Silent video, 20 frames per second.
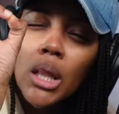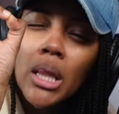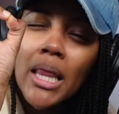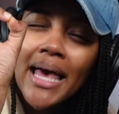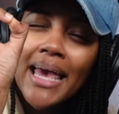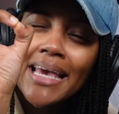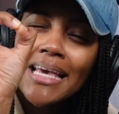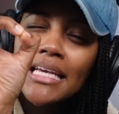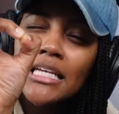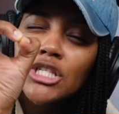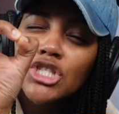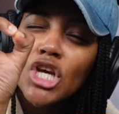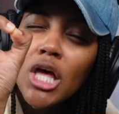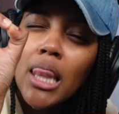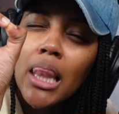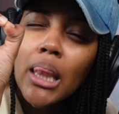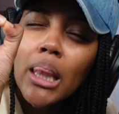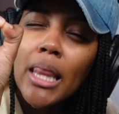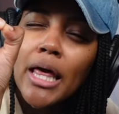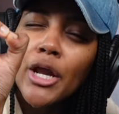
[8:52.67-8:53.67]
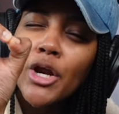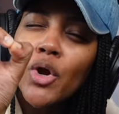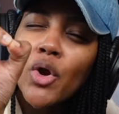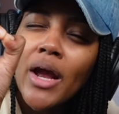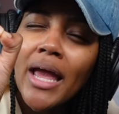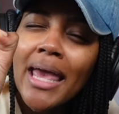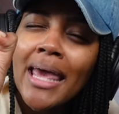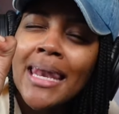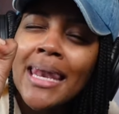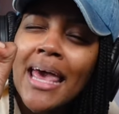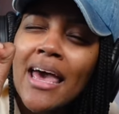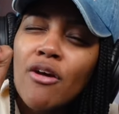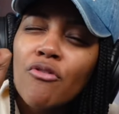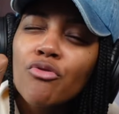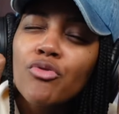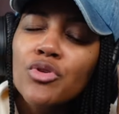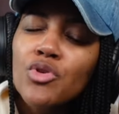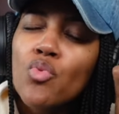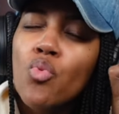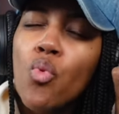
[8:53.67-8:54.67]
each letter in
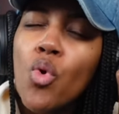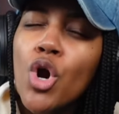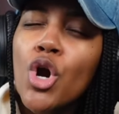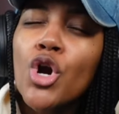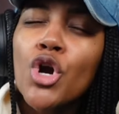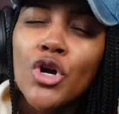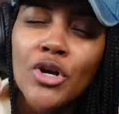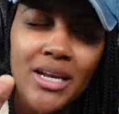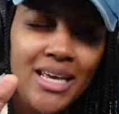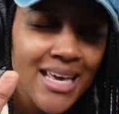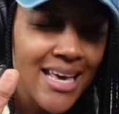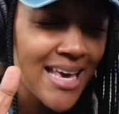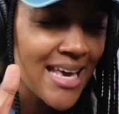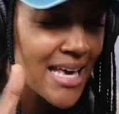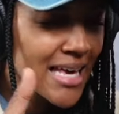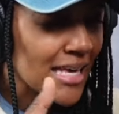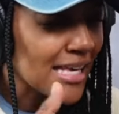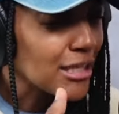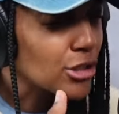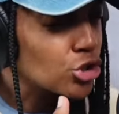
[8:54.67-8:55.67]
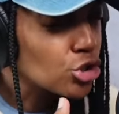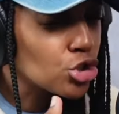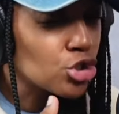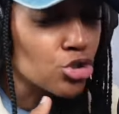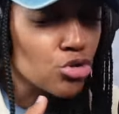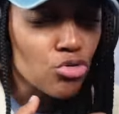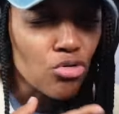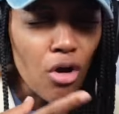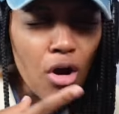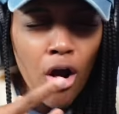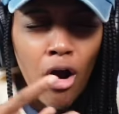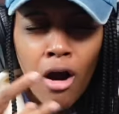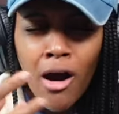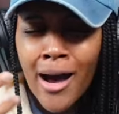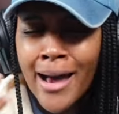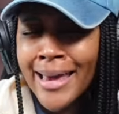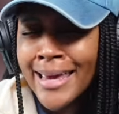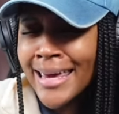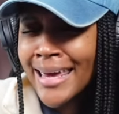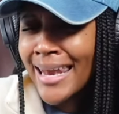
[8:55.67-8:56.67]
every word. He's
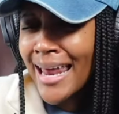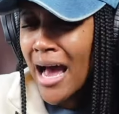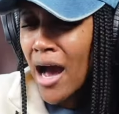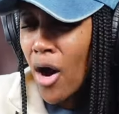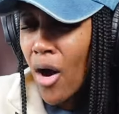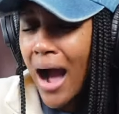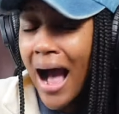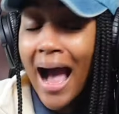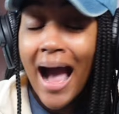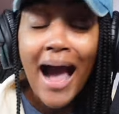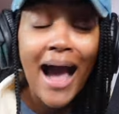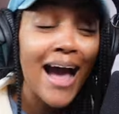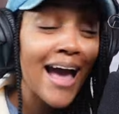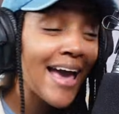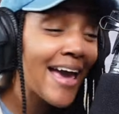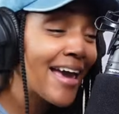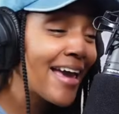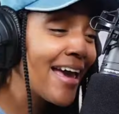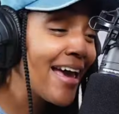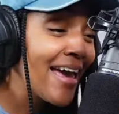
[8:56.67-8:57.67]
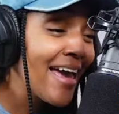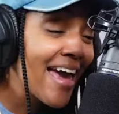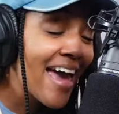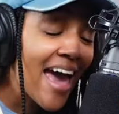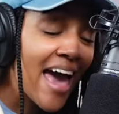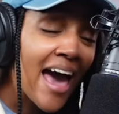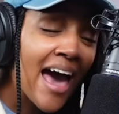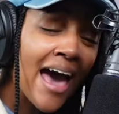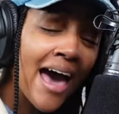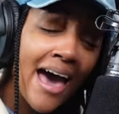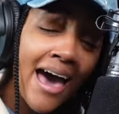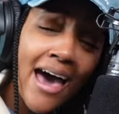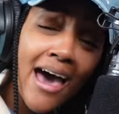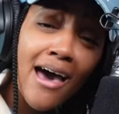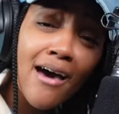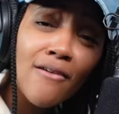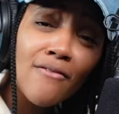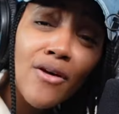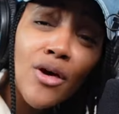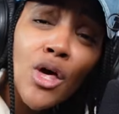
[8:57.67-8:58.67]
drawing it out. I
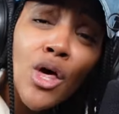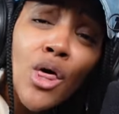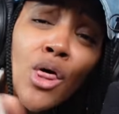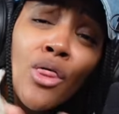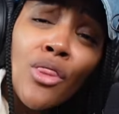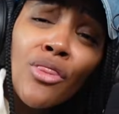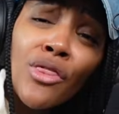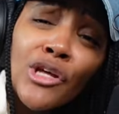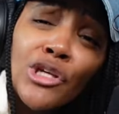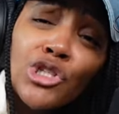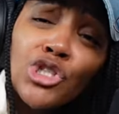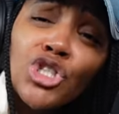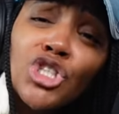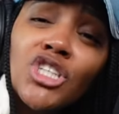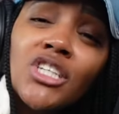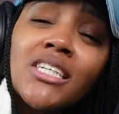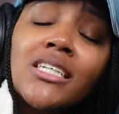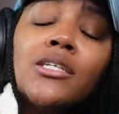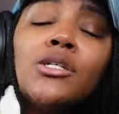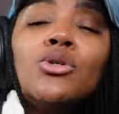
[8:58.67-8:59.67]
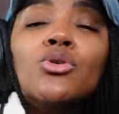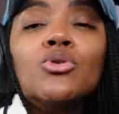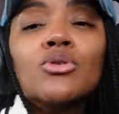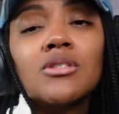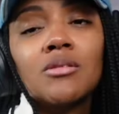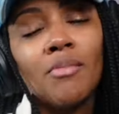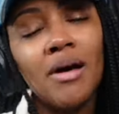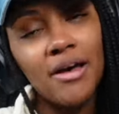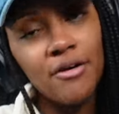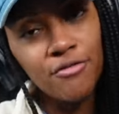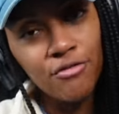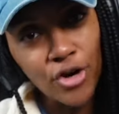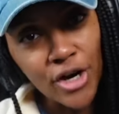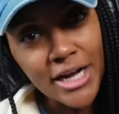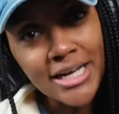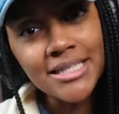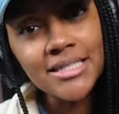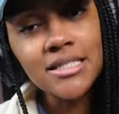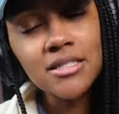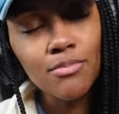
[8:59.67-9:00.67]
have the chills, my
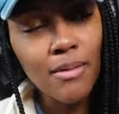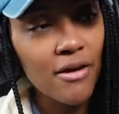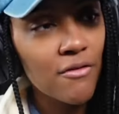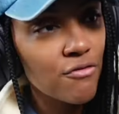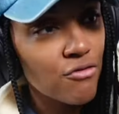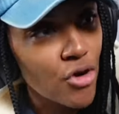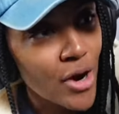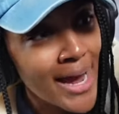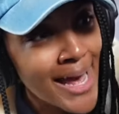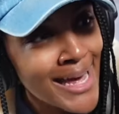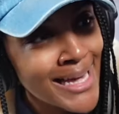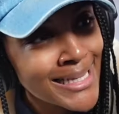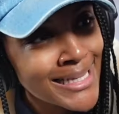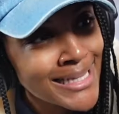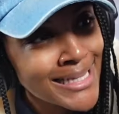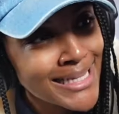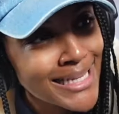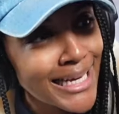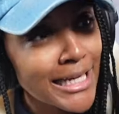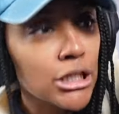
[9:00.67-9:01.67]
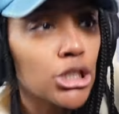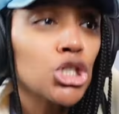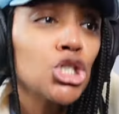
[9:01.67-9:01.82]
friends. It's